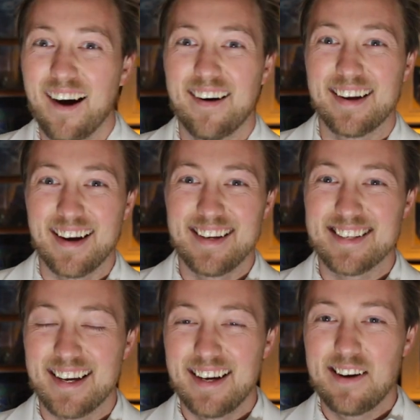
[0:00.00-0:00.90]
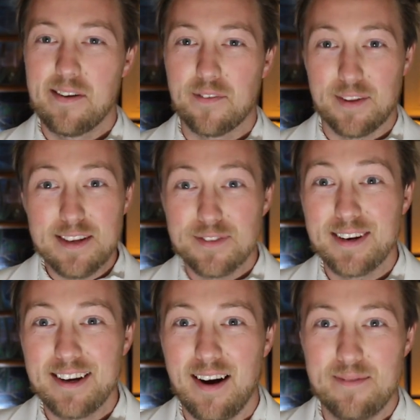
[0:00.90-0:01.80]
All right, guys. For this
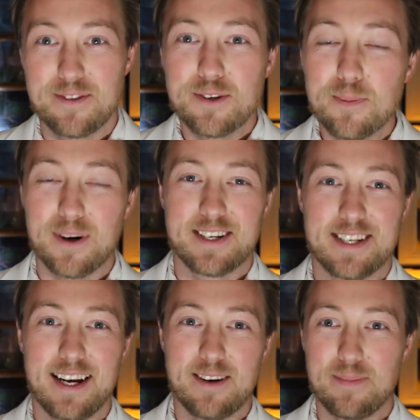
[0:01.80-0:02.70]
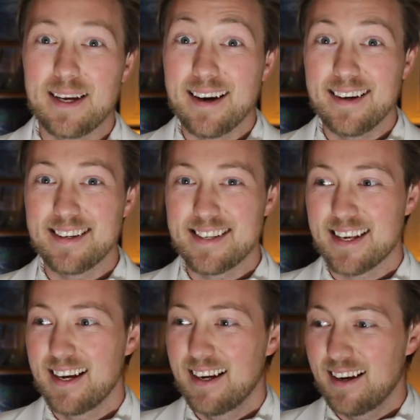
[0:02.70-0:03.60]
video, I'm super excited
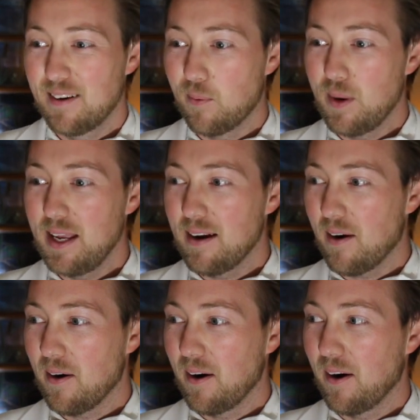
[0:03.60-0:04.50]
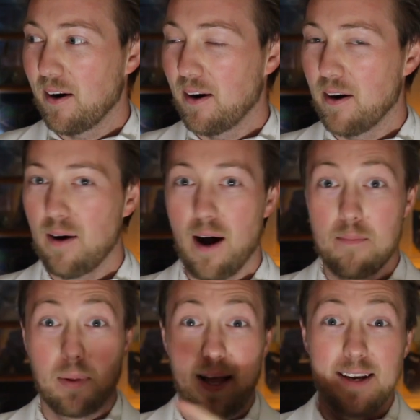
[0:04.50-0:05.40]
because I
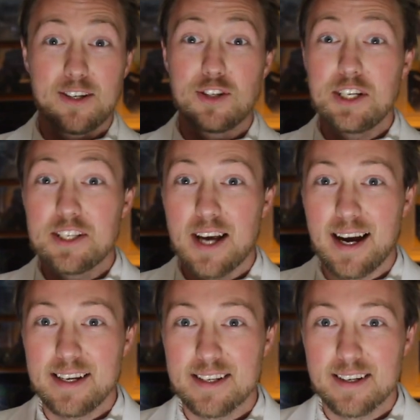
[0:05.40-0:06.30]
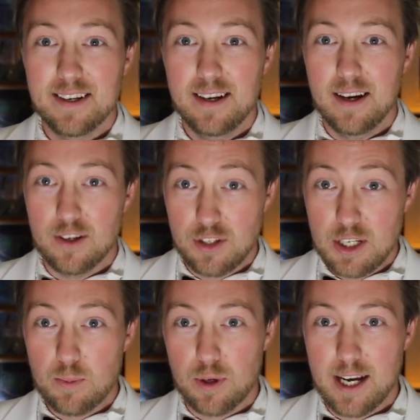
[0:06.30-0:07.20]
planned a cheese heist, a
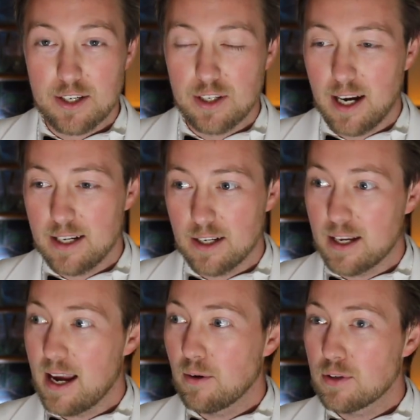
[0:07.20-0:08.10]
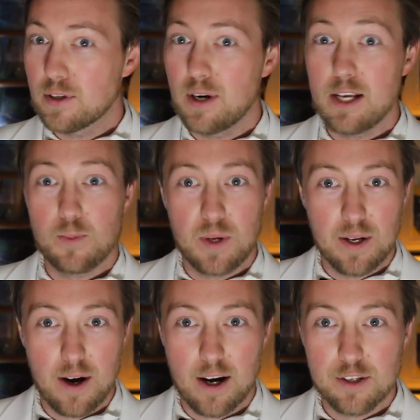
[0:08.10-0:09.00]
cheese protection heist, a counter
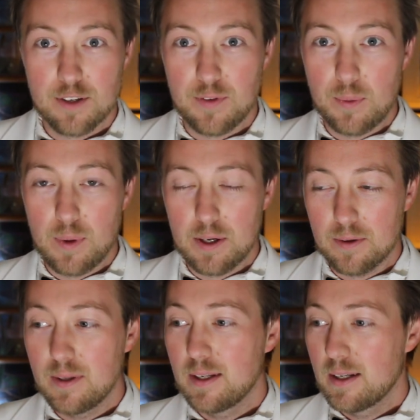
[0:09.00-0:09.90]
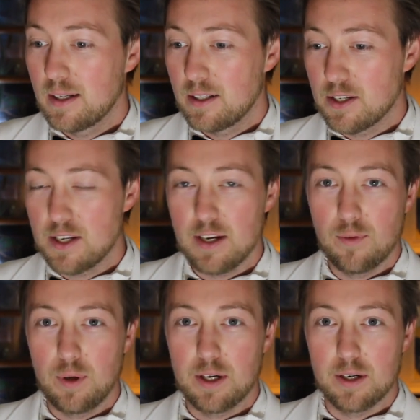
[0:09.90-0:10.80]
espionage, if you will, to see
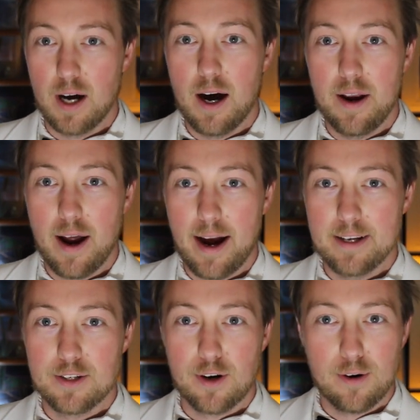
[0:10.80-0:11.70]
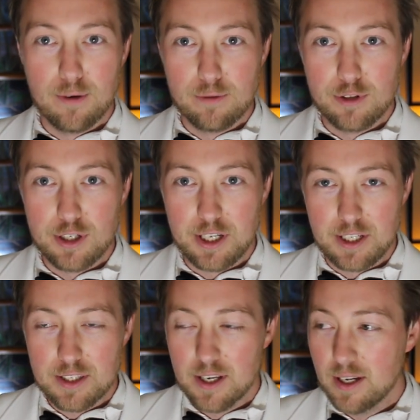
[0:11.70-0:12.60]
if we could unheist our own
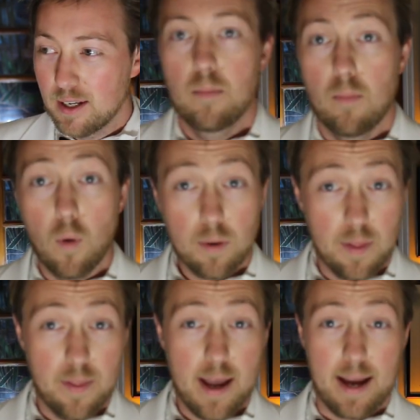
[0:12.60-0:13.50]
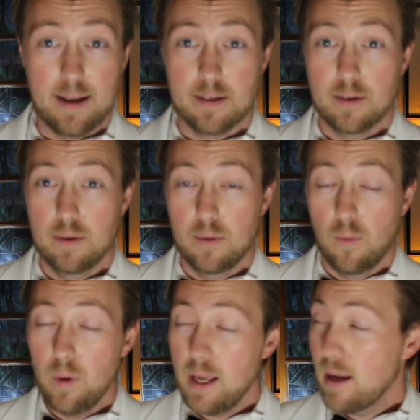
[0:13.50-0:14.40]
cheese. More than that,
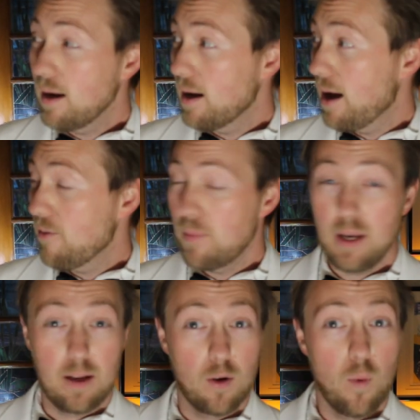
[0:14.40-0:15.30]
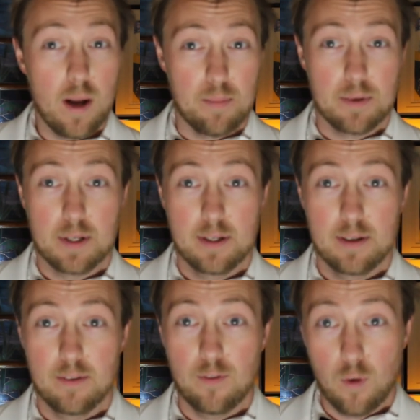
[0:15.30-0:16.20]
we have been equipped
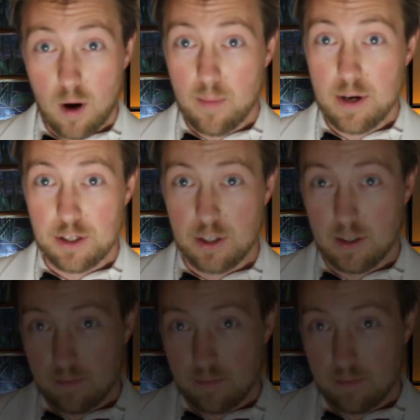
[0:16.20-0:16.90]
for our mission.